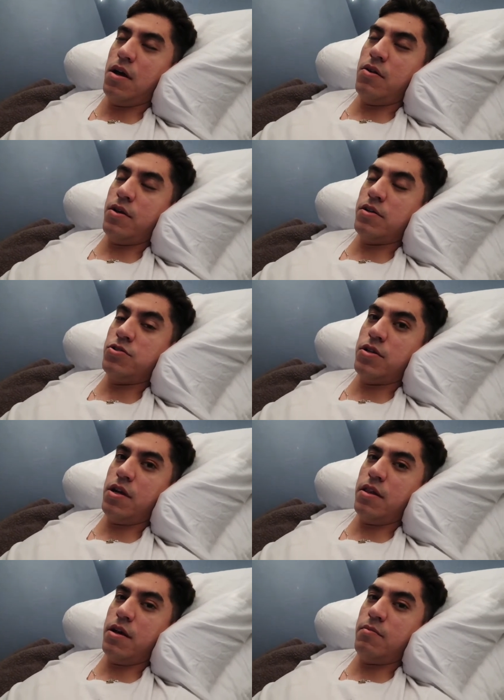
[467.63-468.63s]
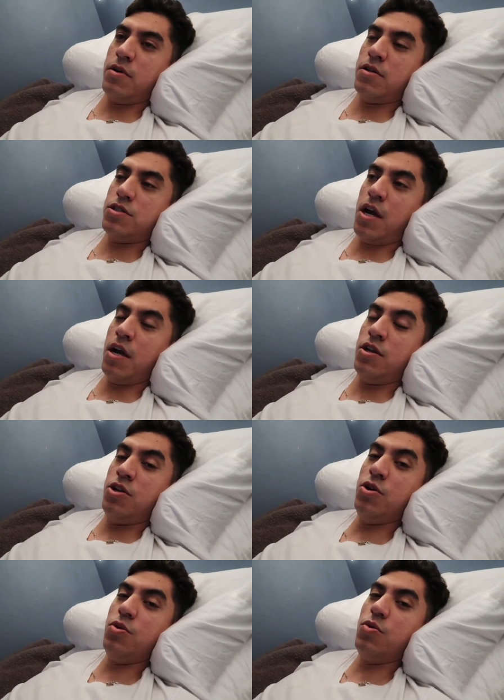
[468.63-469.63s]
don't like drinking that much. I
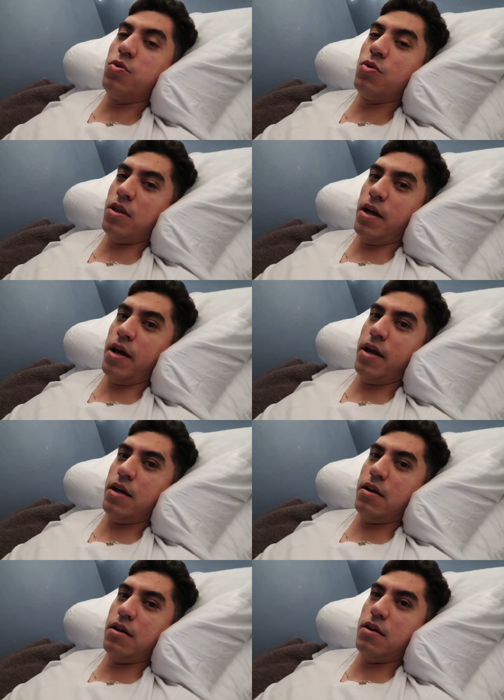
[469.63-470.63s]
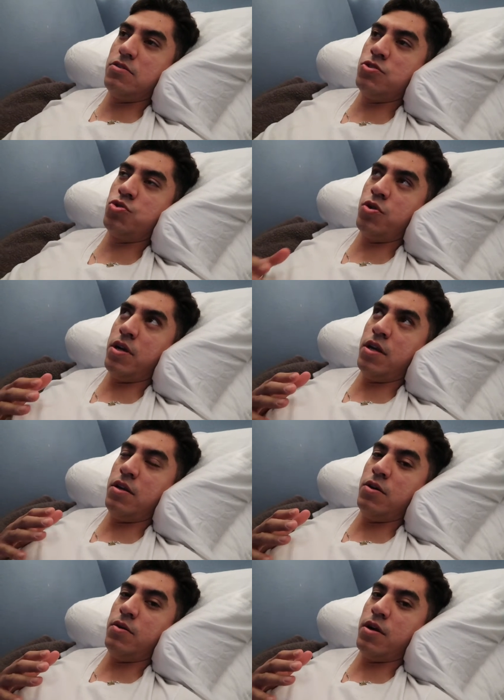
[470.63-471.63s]
do like drinking,
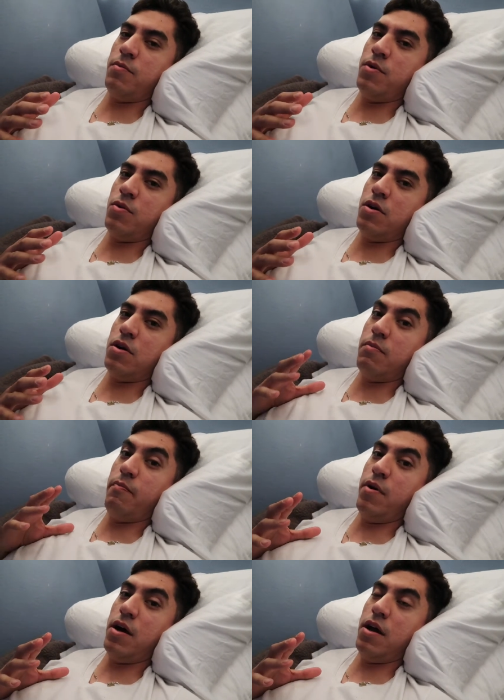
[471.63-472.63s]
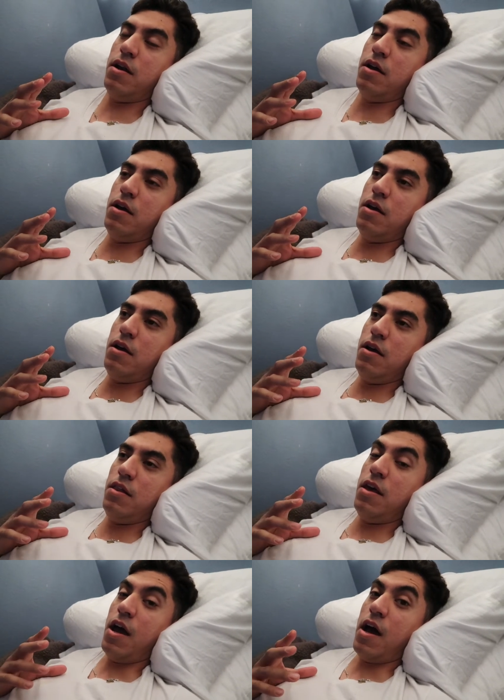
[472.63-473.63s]
don't get me wrong, but
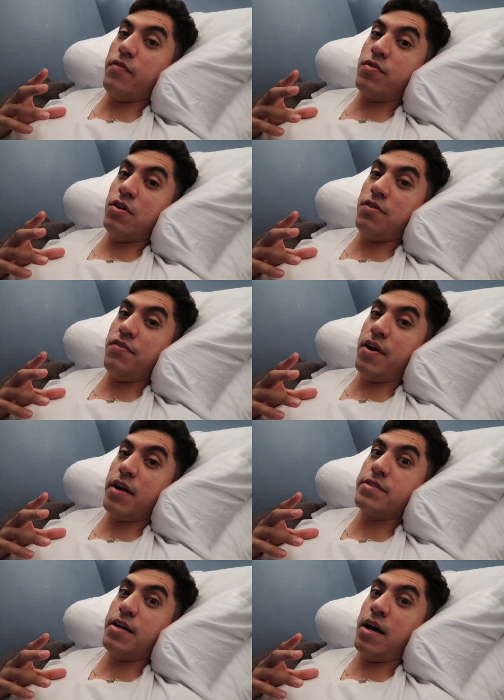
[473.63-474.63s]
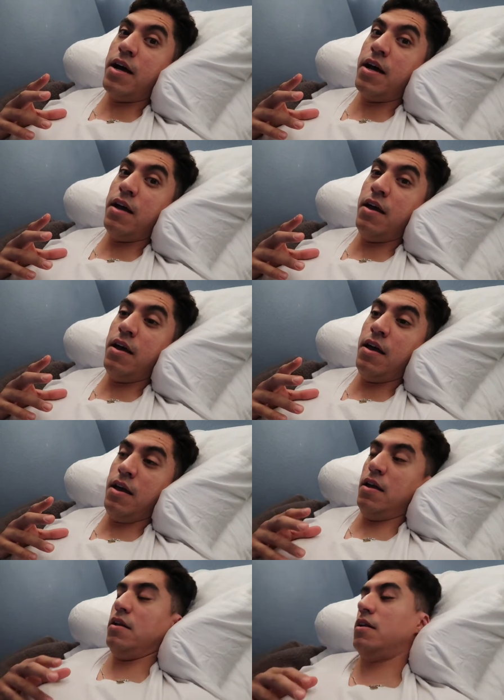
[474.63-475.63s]
the after effects I
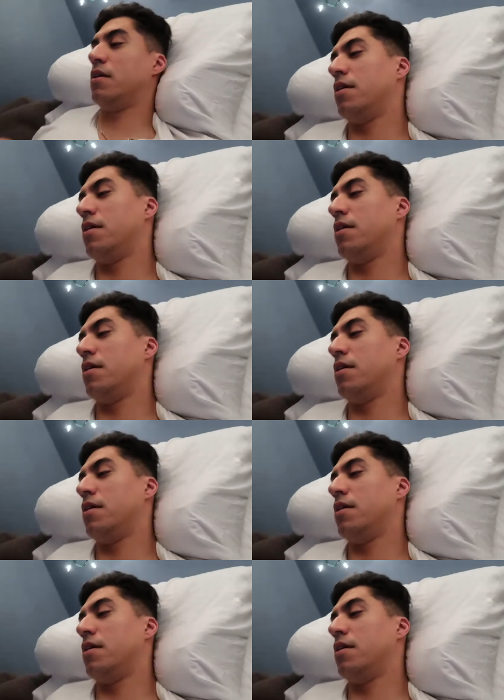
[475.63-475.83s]
hate,